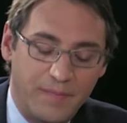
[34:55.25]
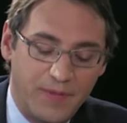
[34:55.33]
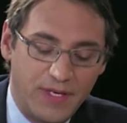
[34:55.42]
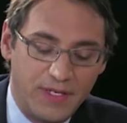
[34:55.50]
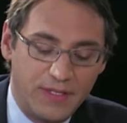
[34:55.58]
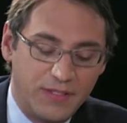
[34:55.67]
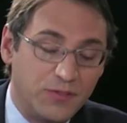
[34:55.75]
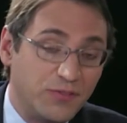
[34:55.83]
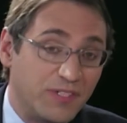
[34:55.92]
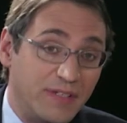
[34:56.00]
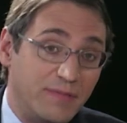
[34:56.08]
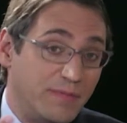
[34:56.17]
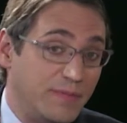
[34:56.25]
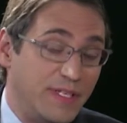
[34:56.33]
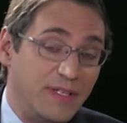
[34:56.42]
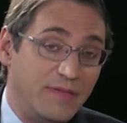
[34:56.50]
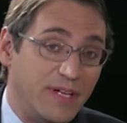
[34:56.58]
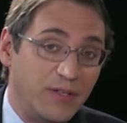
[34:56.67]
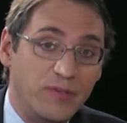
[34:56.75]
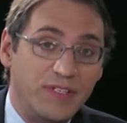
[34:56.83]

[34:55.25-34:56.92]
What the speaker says: And so say in a value